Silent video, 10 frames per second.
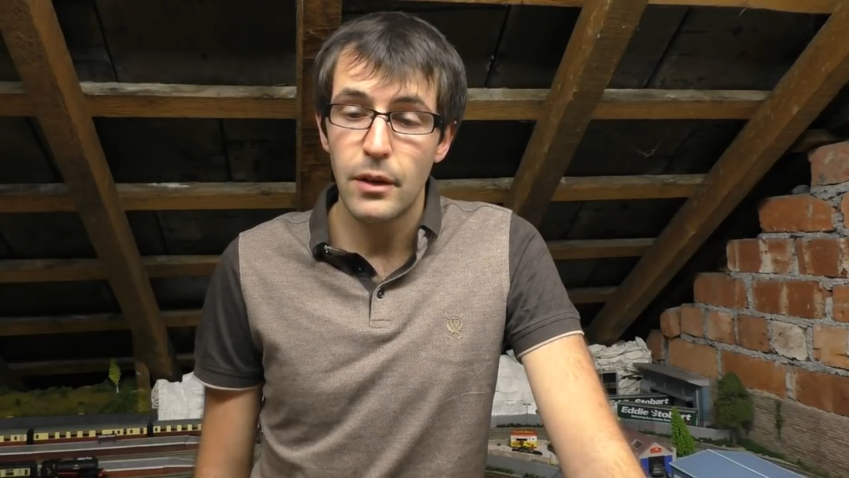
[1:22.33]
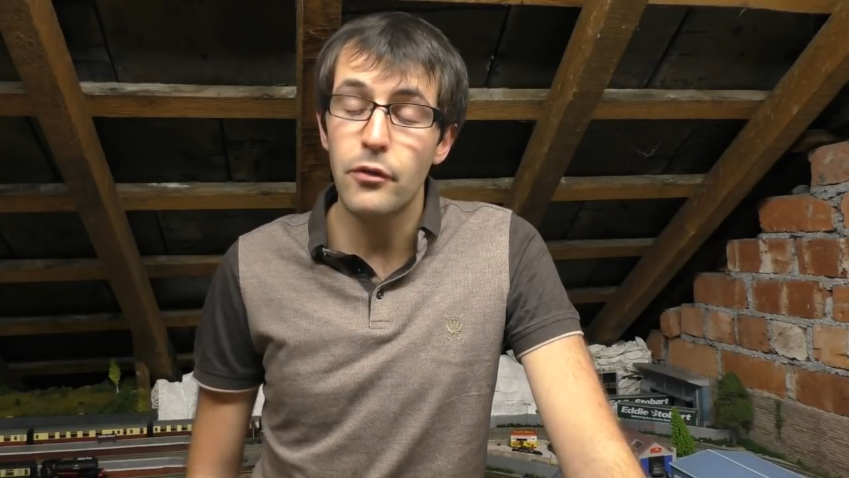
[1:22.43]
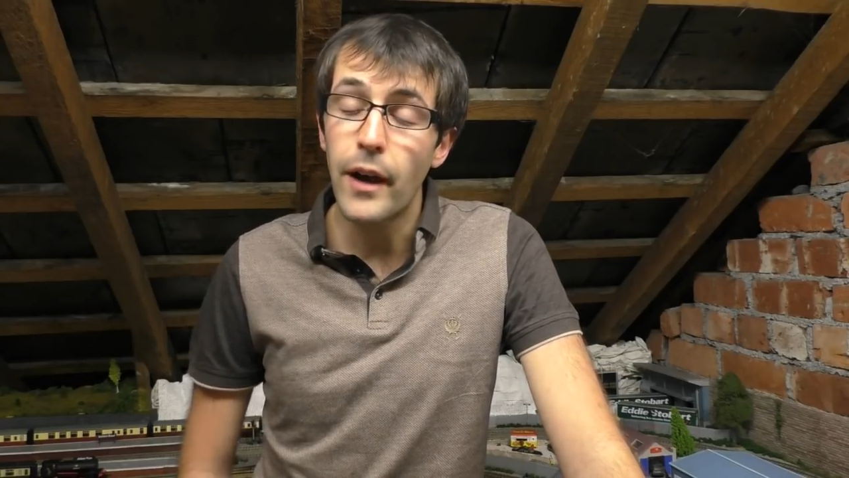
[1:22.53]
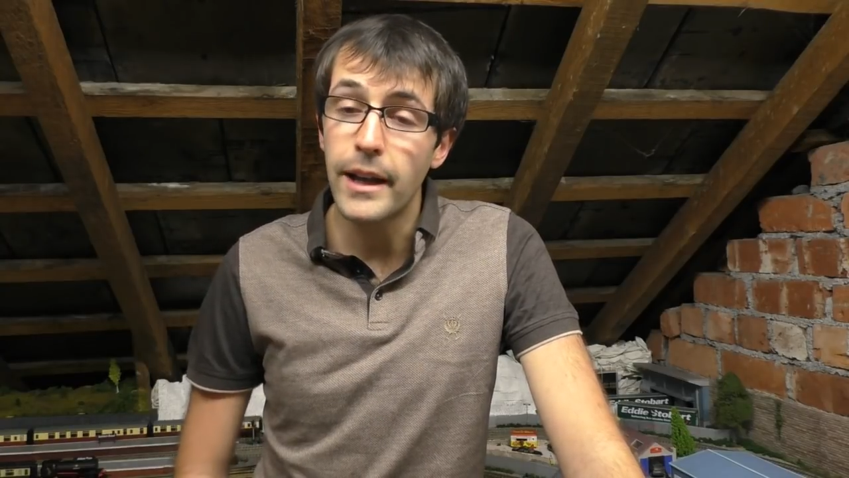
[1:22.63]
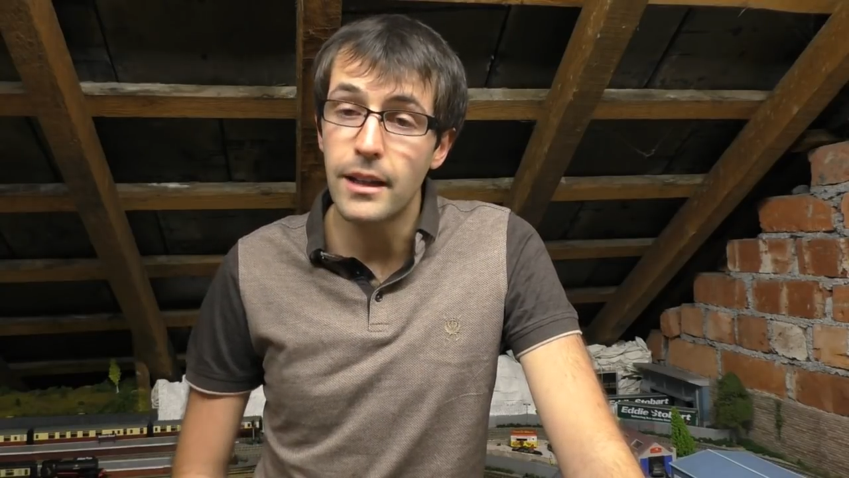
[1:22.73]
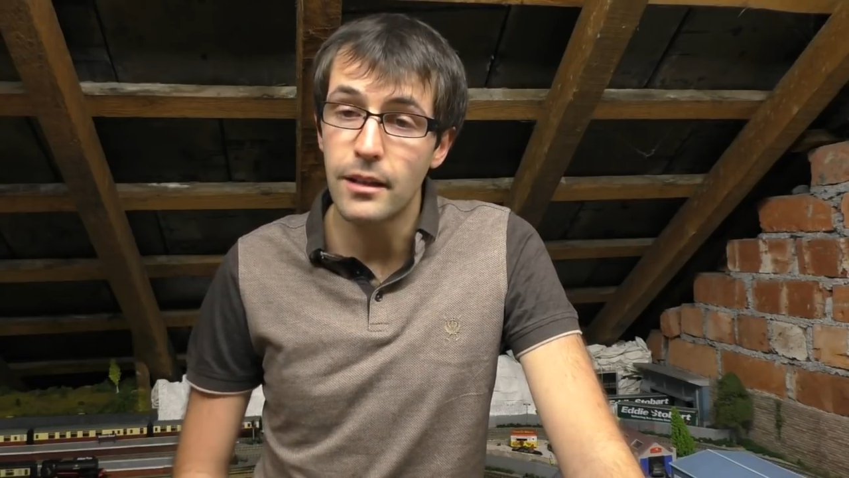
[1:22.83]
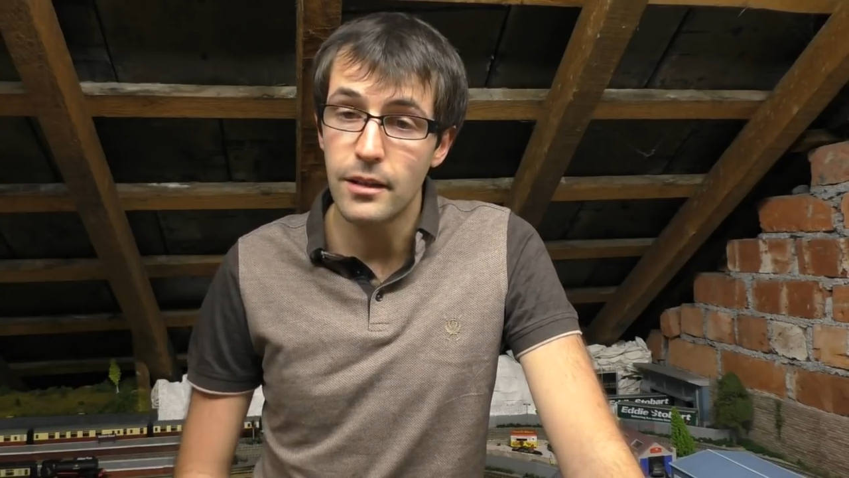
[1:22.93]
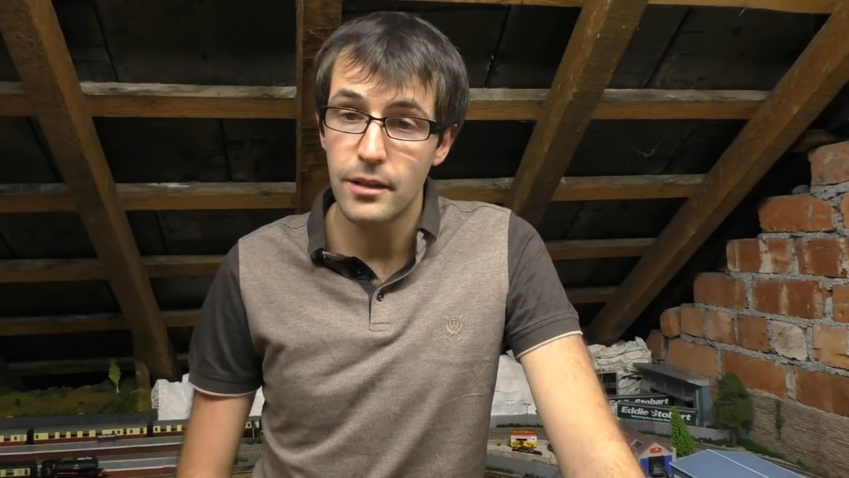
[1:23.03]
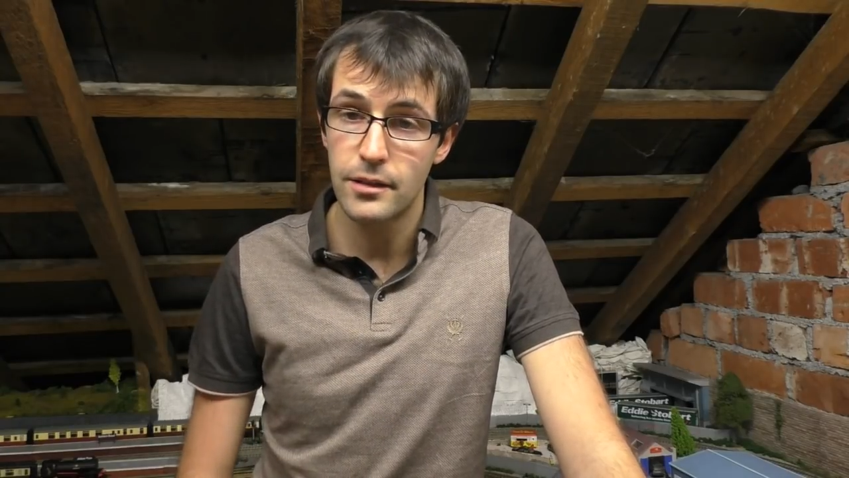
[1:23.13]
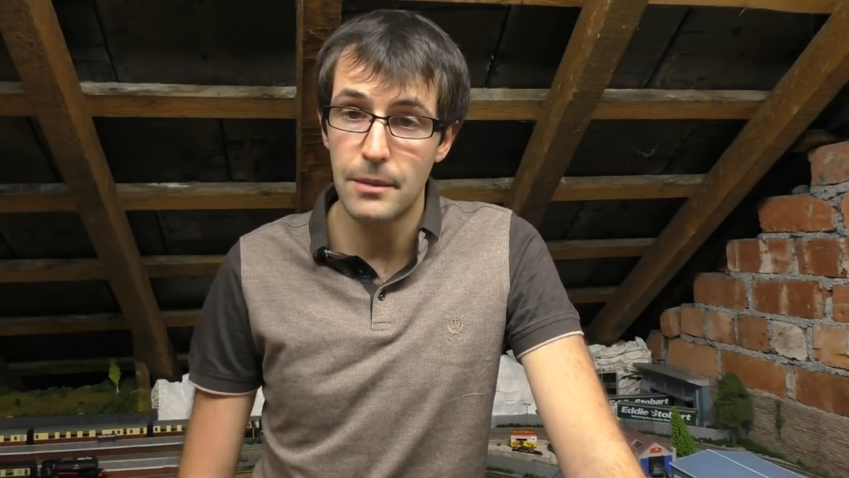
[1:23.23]

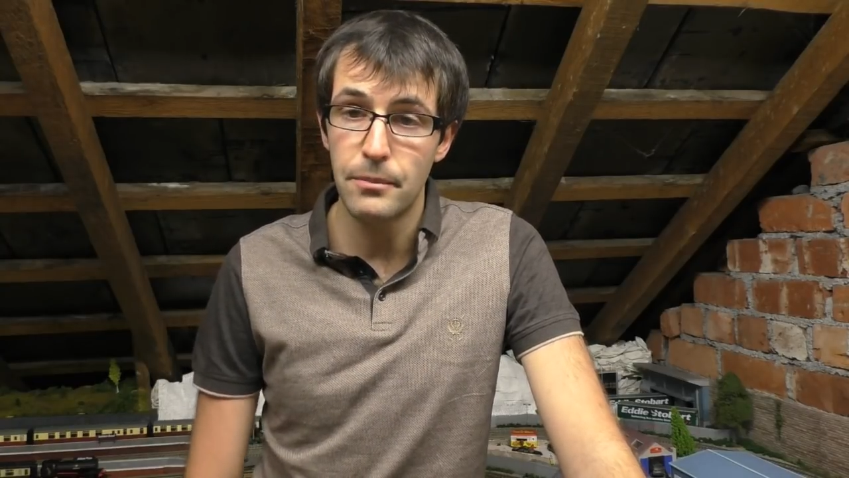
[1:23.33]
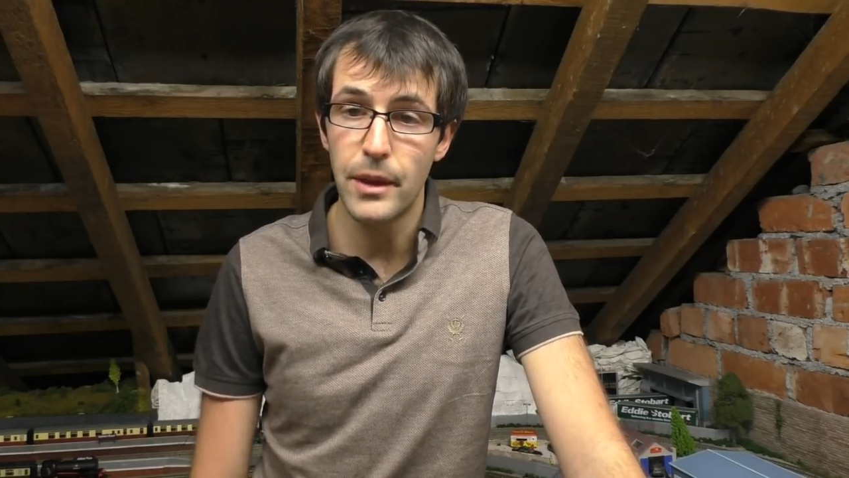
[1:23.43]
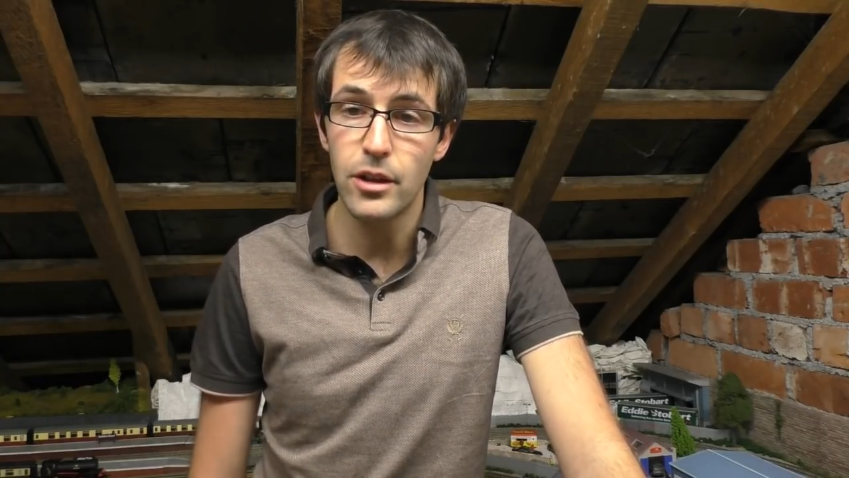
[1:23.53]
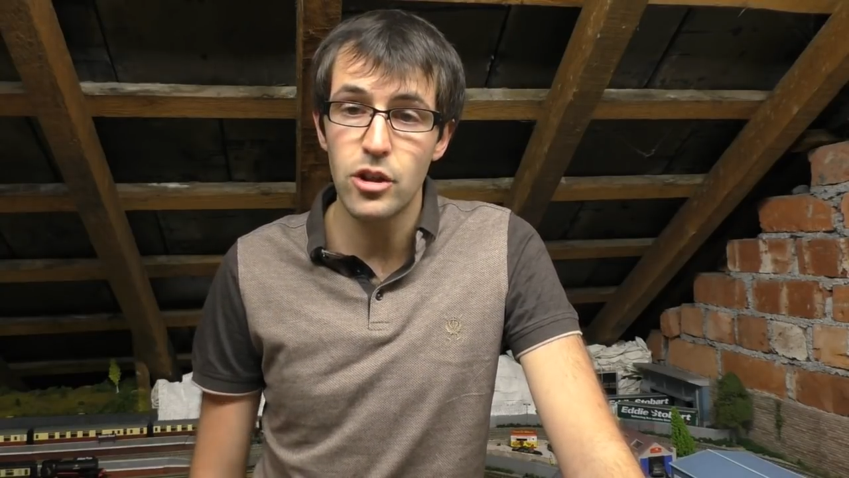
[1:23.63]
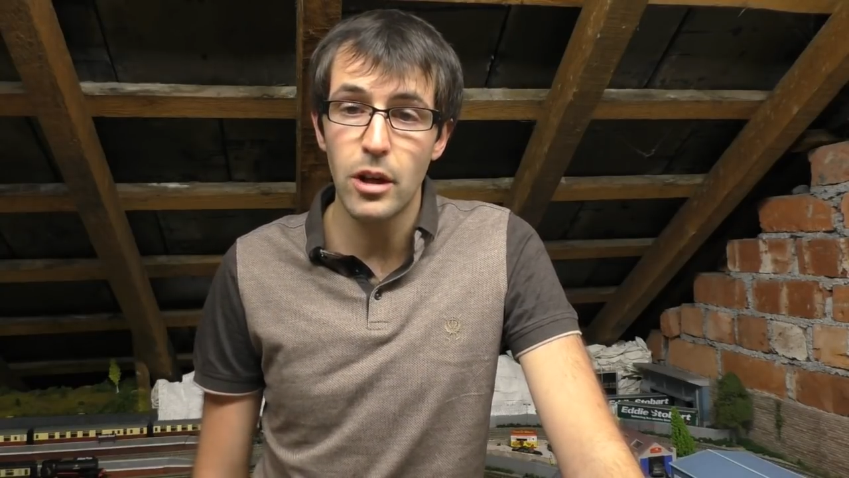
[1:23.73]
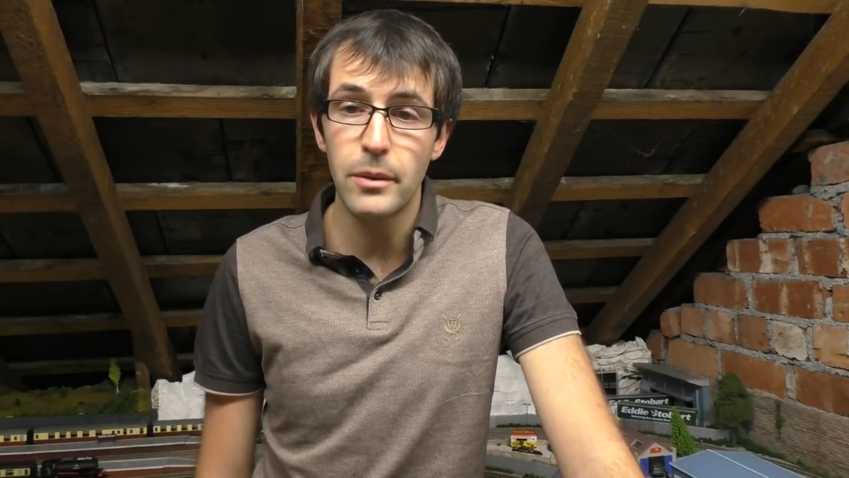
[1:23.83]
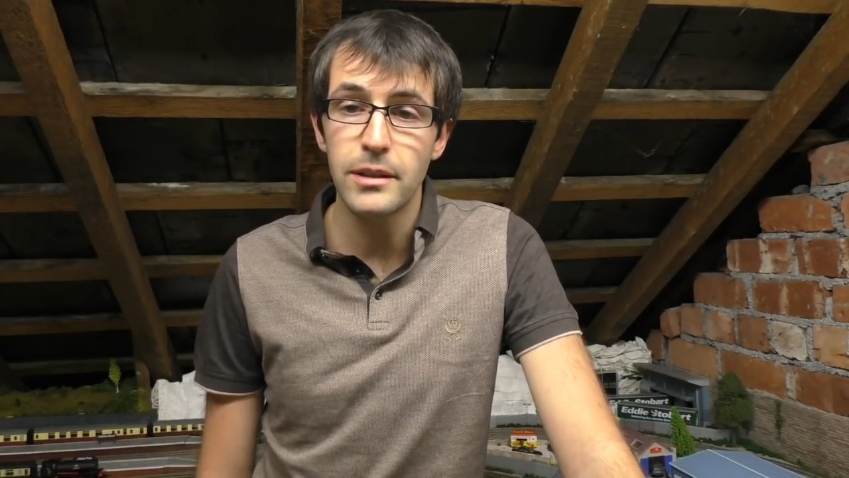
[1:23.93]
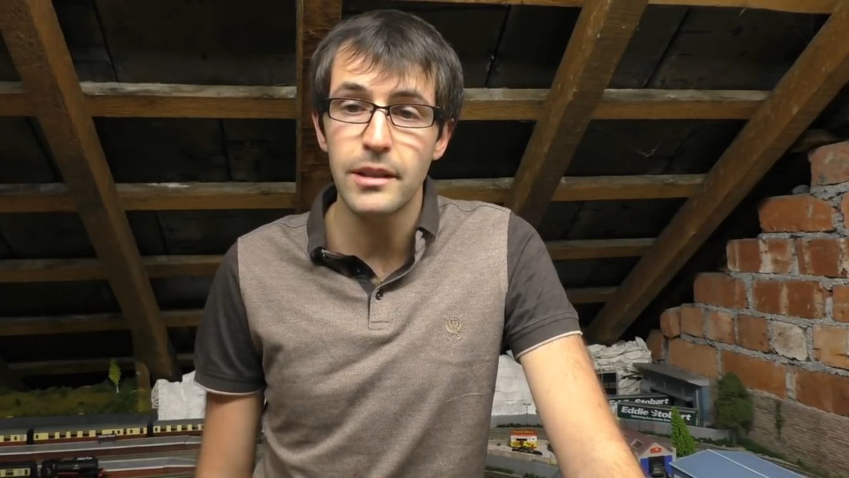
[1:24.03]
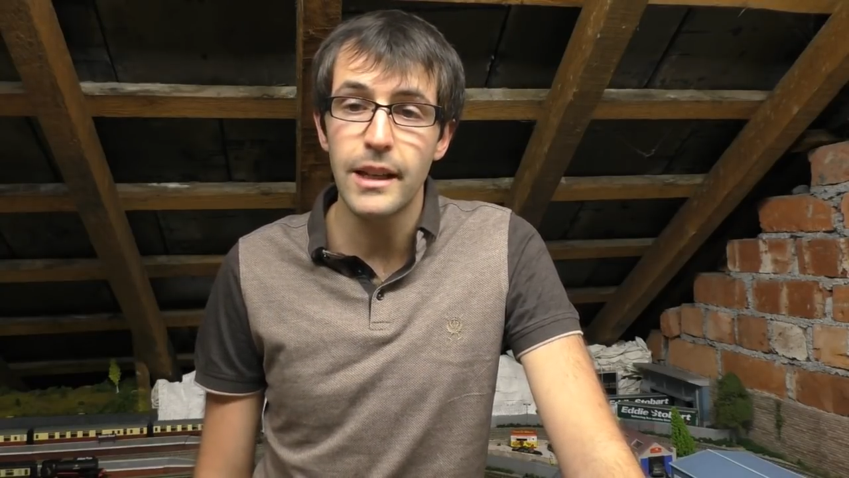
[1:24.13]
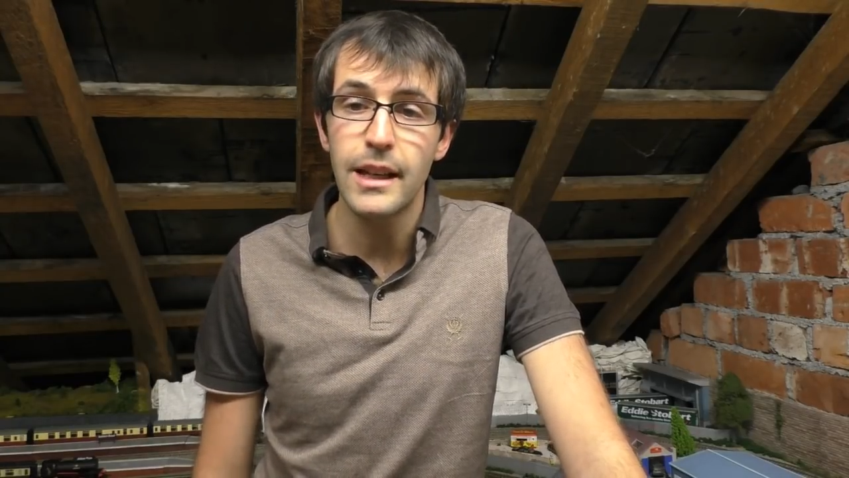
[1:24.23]
find something, shall we
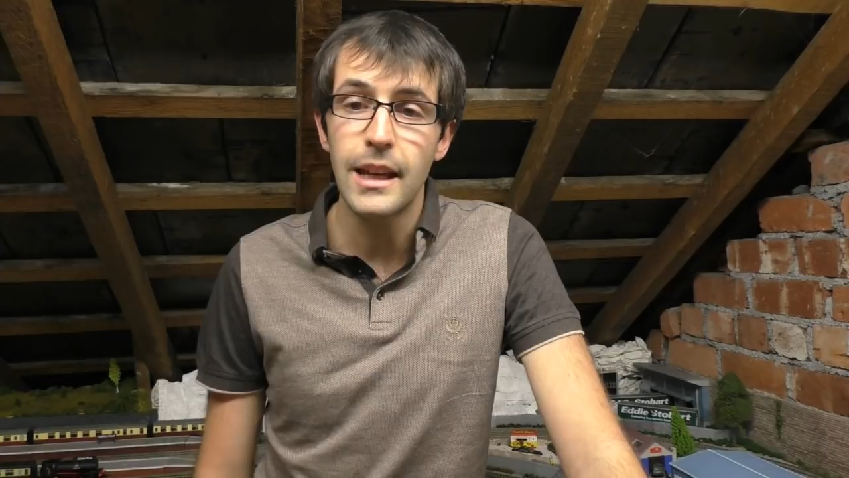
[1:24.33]
say,